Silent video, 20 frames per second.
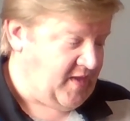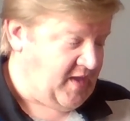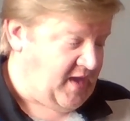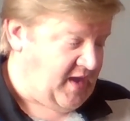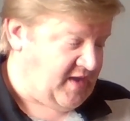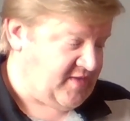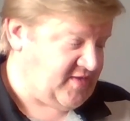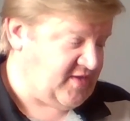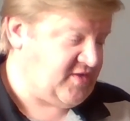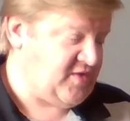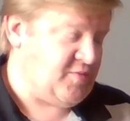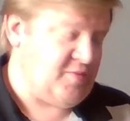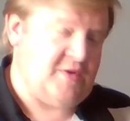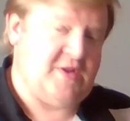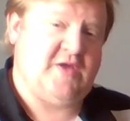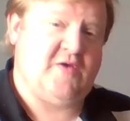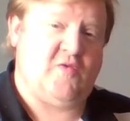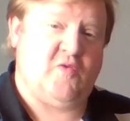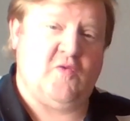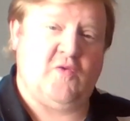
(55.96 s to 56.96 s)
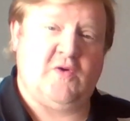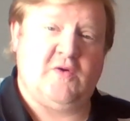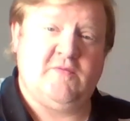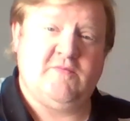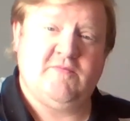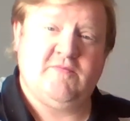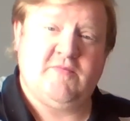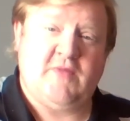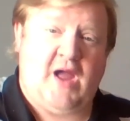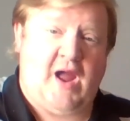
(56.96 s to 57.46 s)
It's actually really
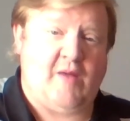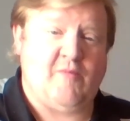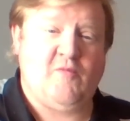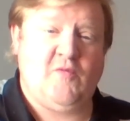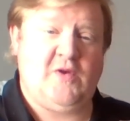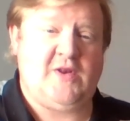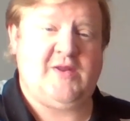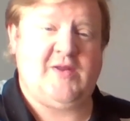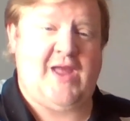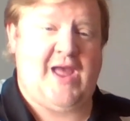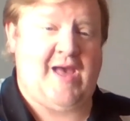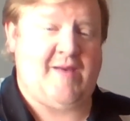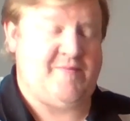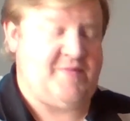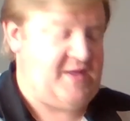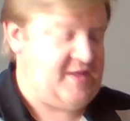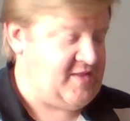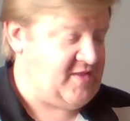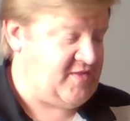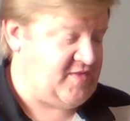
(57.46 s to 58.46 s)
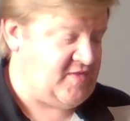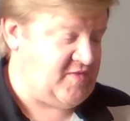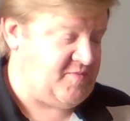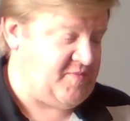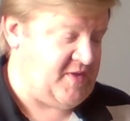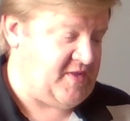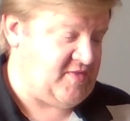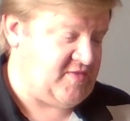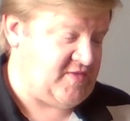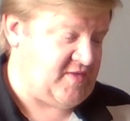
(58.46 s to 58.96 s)
cool. I'm really happy. This has
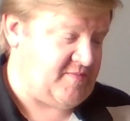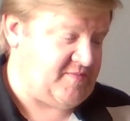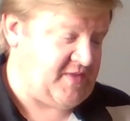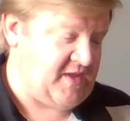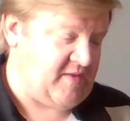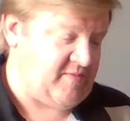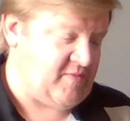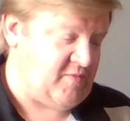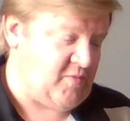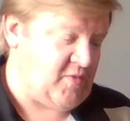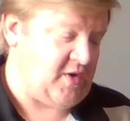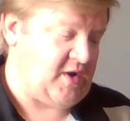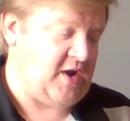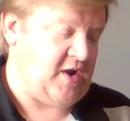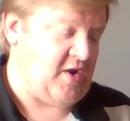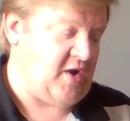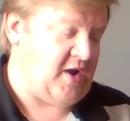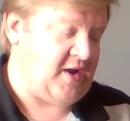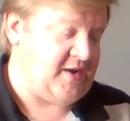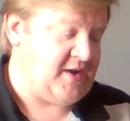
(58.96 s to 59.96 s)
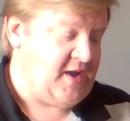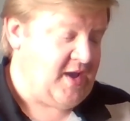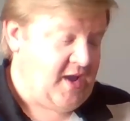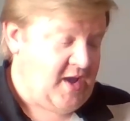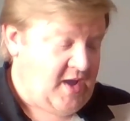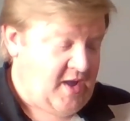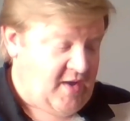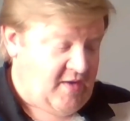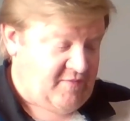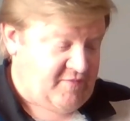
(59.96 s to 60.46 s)
been something I've been working on
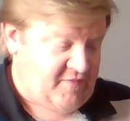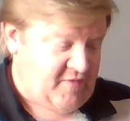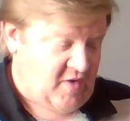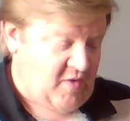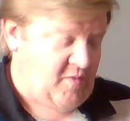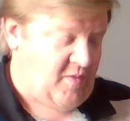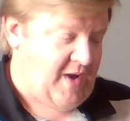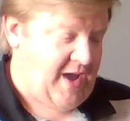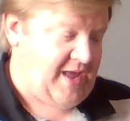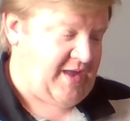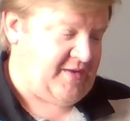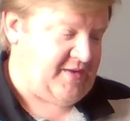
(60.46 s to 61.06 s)
for a while